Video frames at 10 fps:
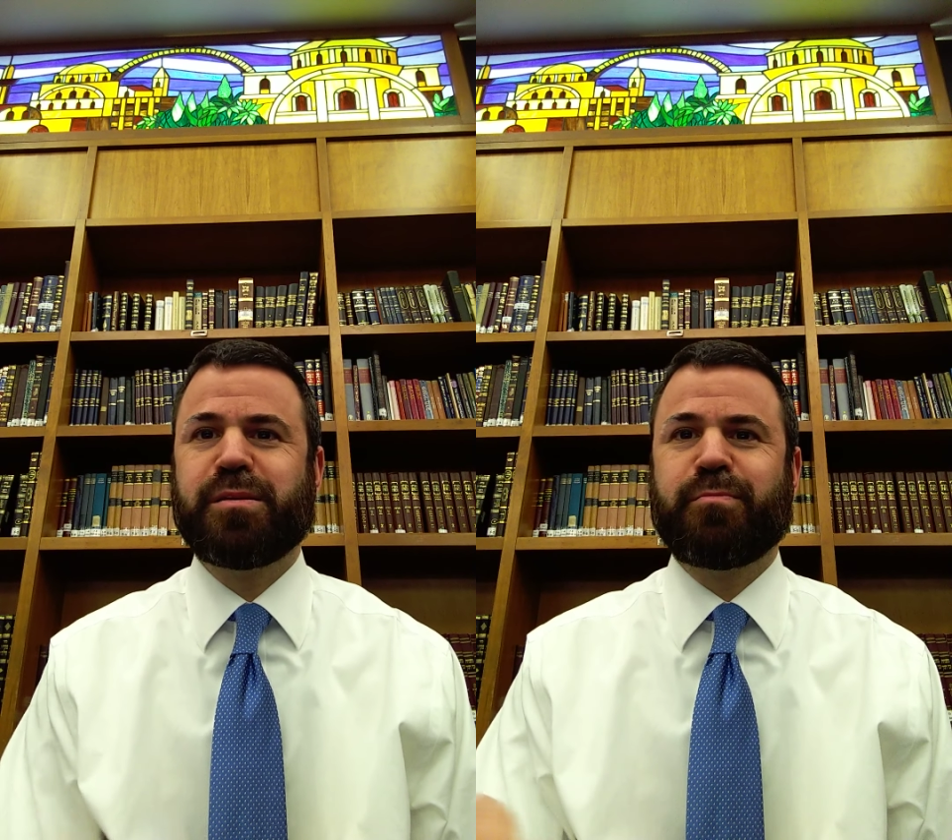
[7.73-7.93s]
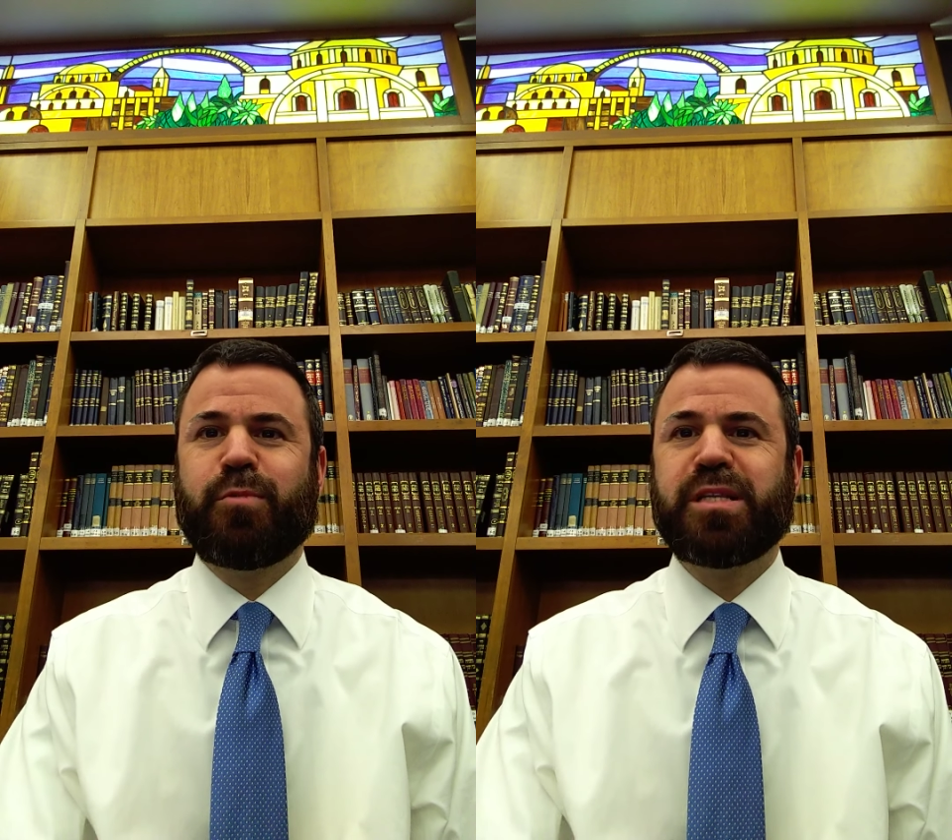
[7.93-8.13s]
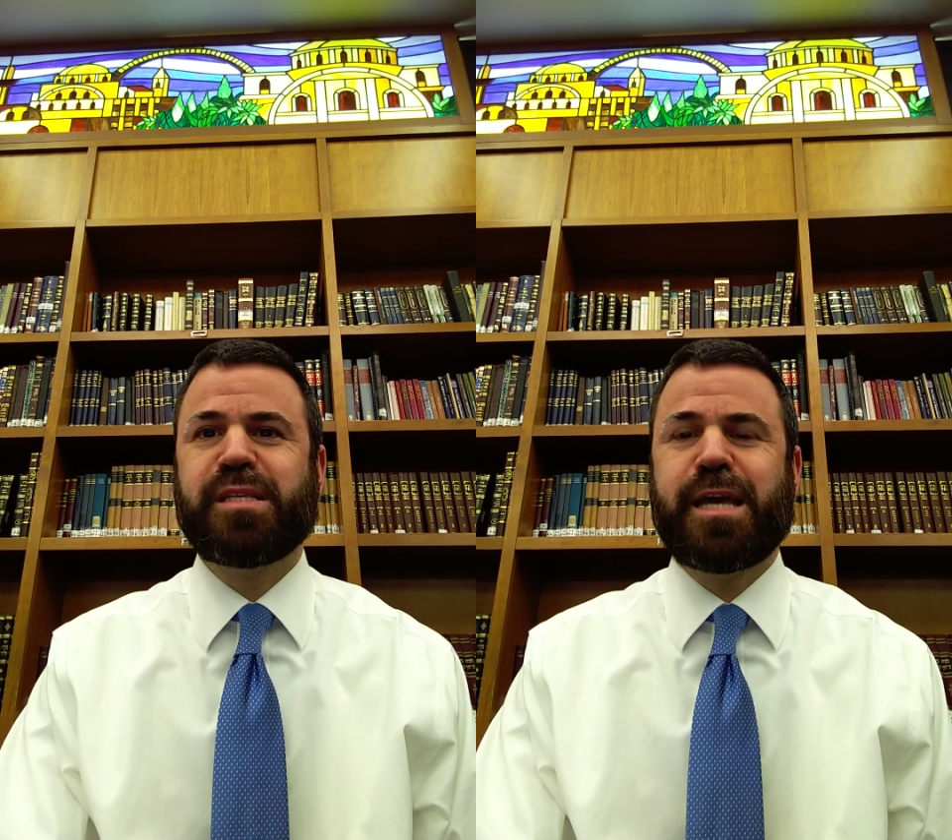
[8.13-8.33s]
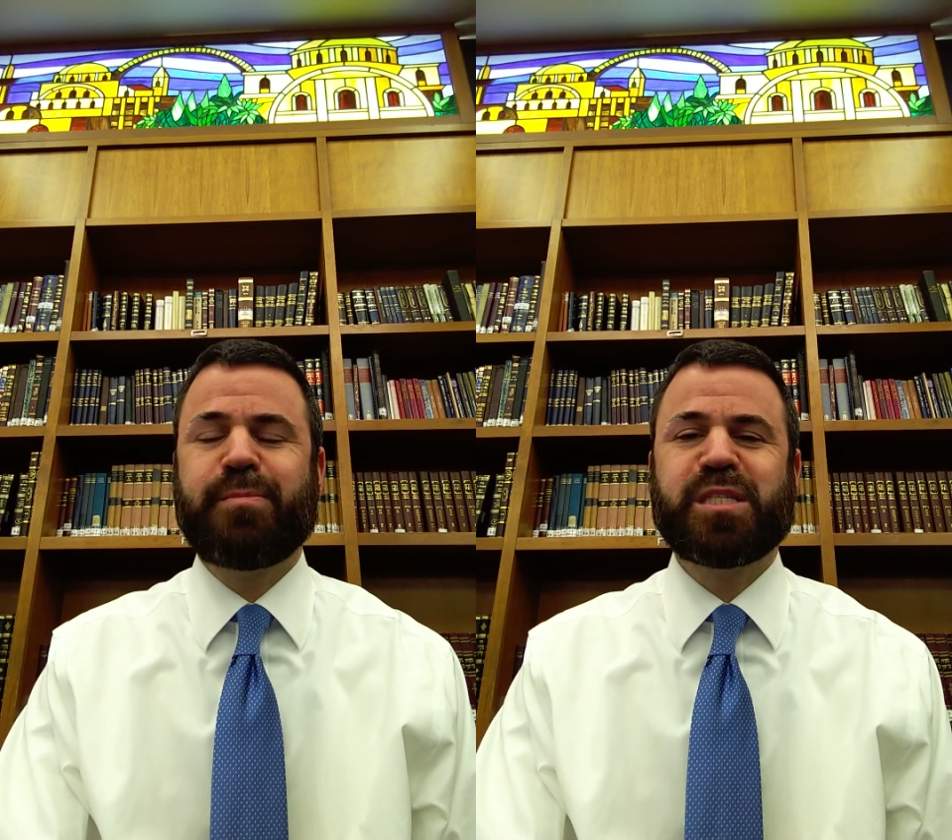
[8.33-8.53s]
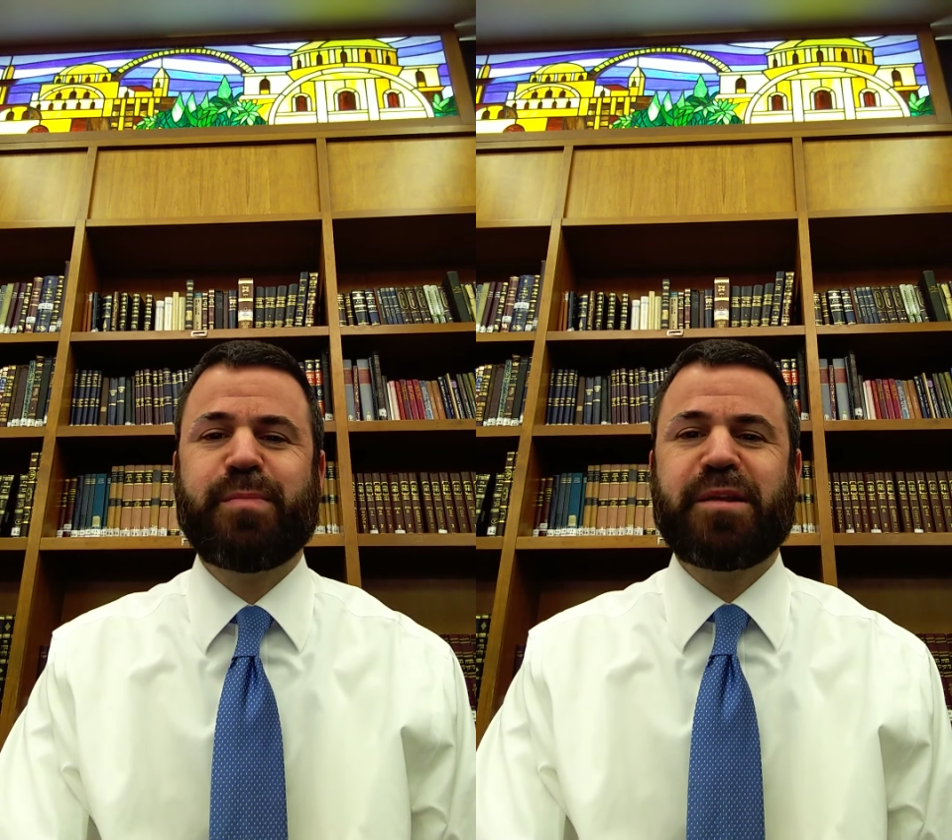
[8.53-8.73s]
and
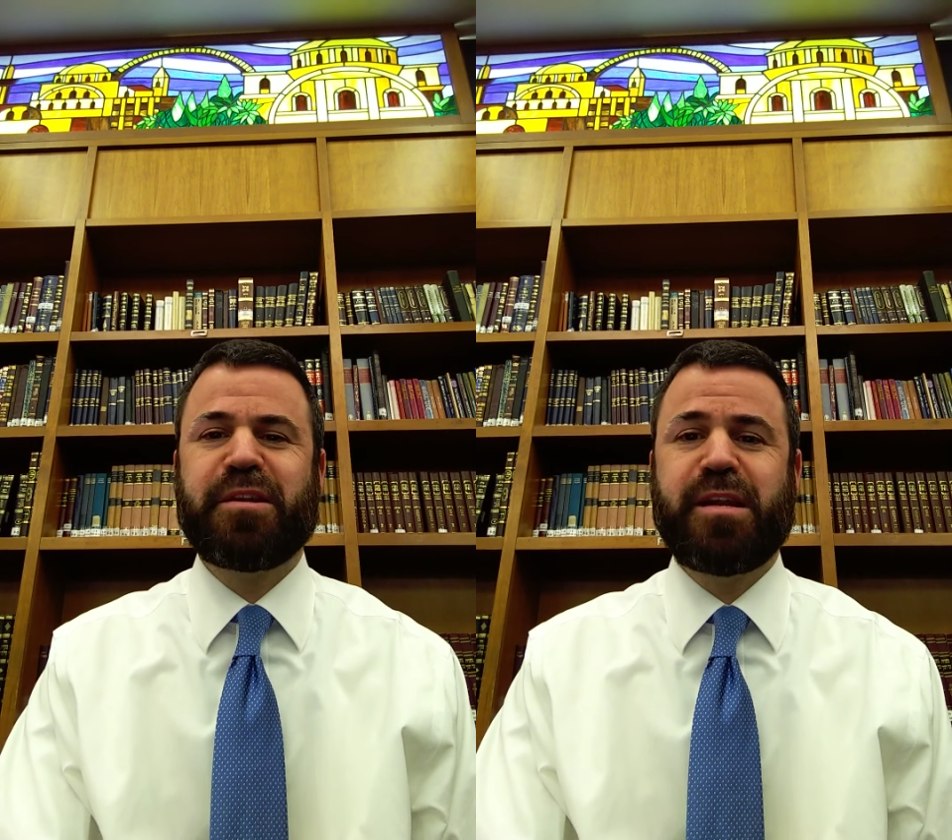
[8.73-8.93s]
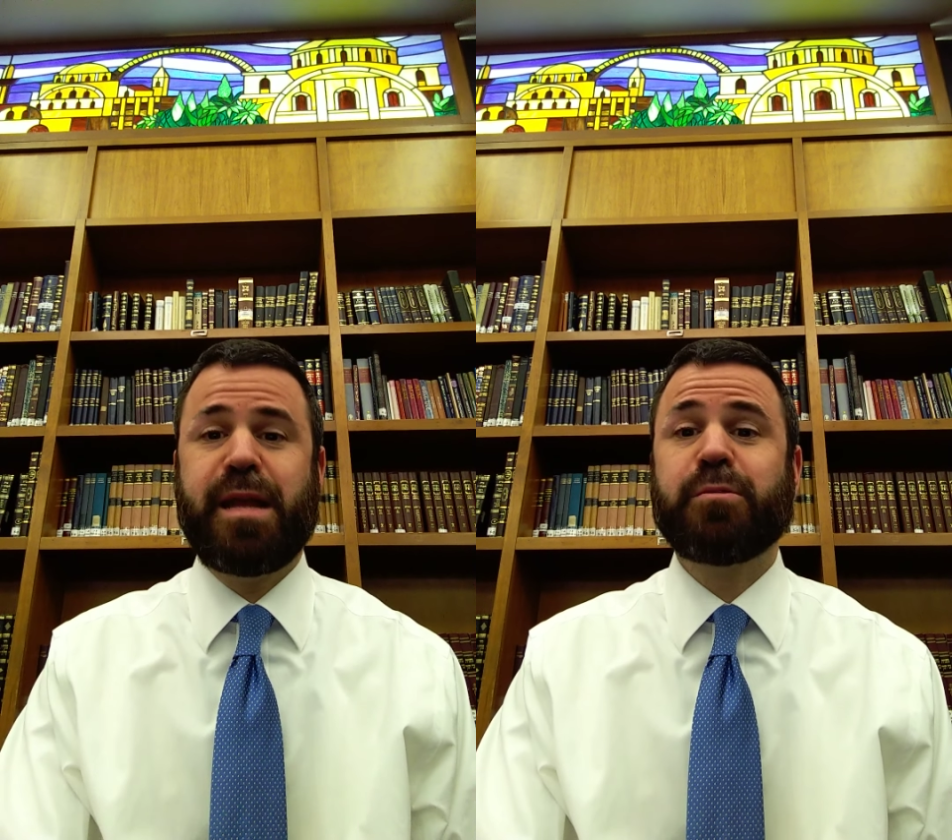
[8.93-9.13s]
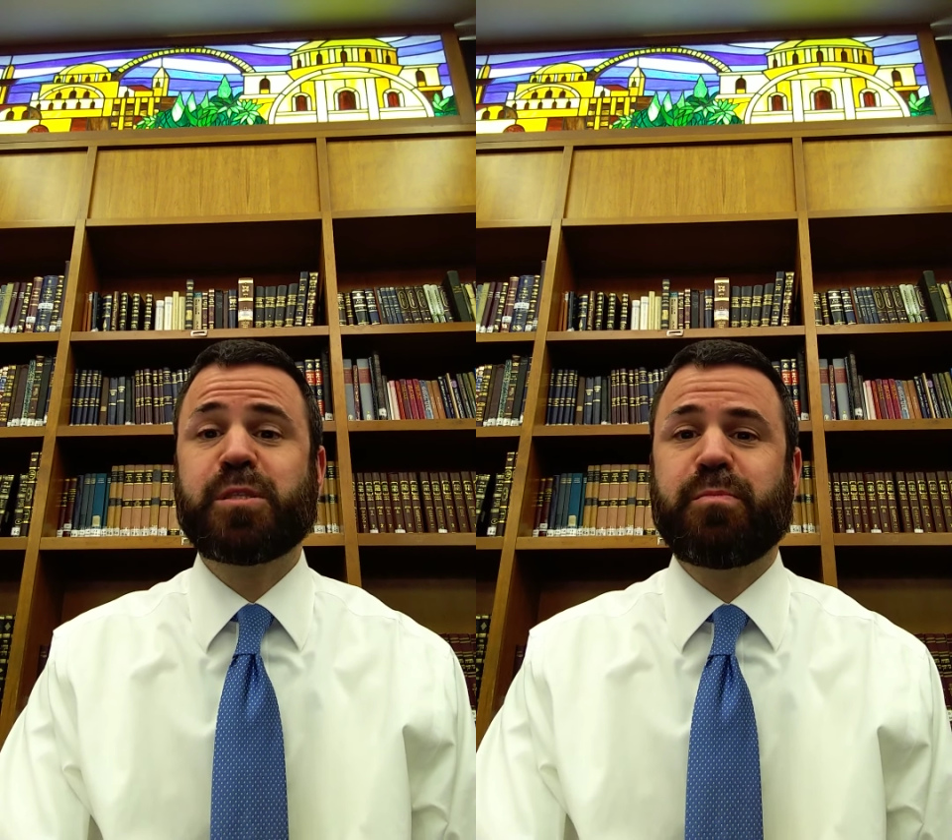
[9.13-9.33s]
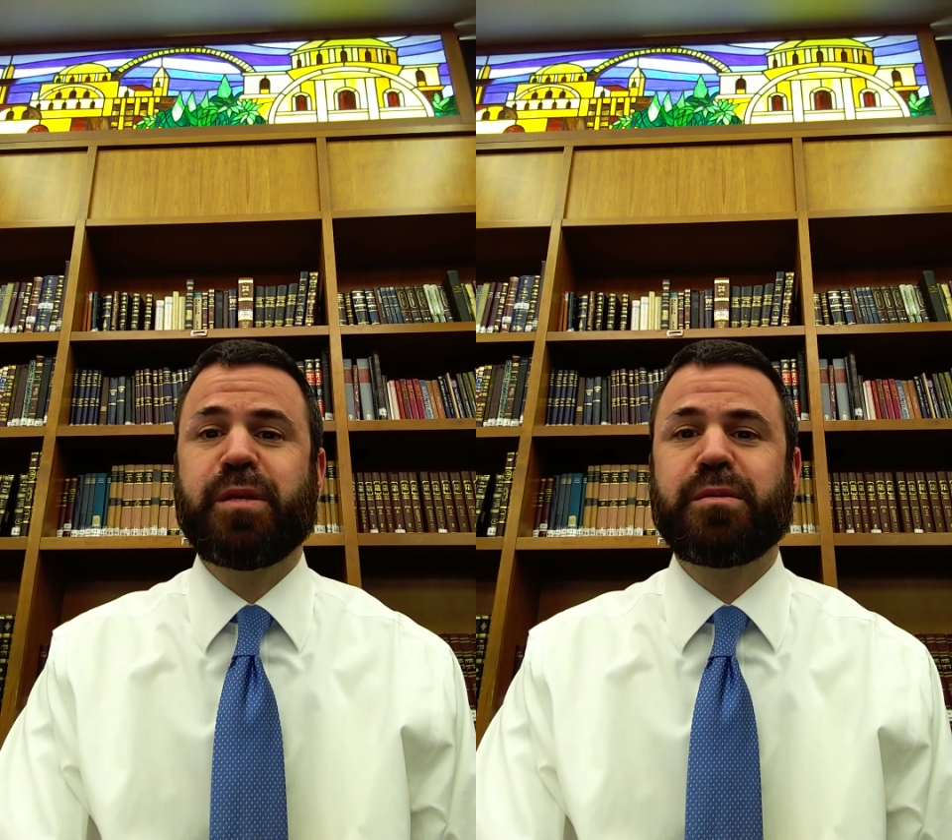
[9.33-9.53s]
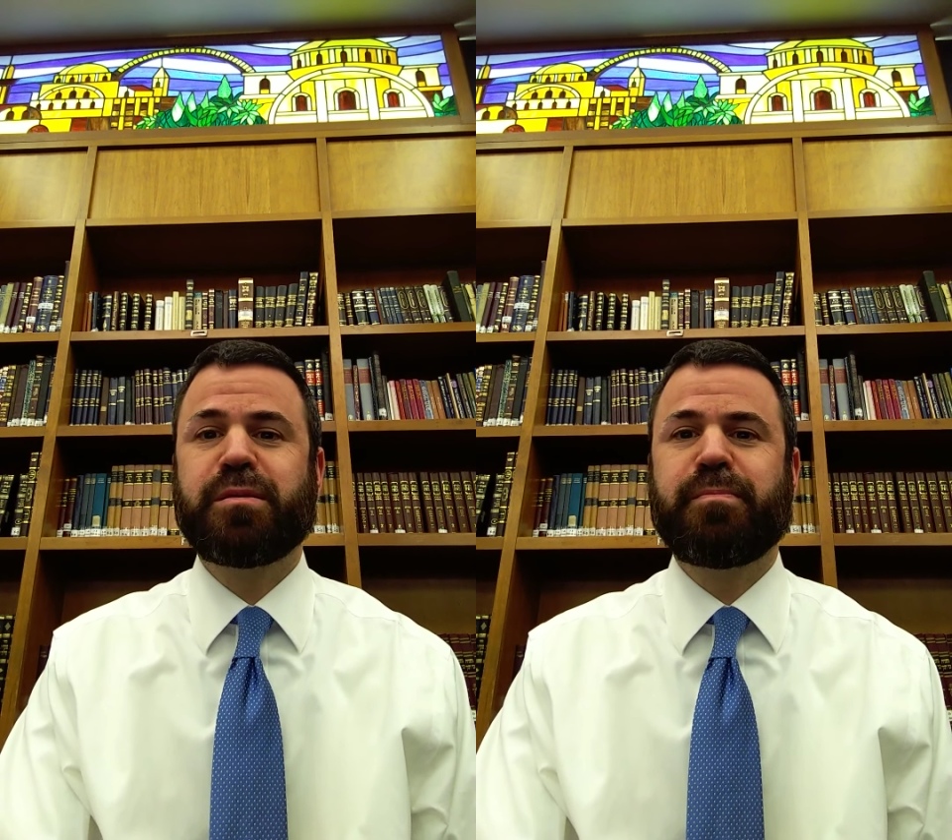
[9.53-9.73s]
WhatsApps about an announcement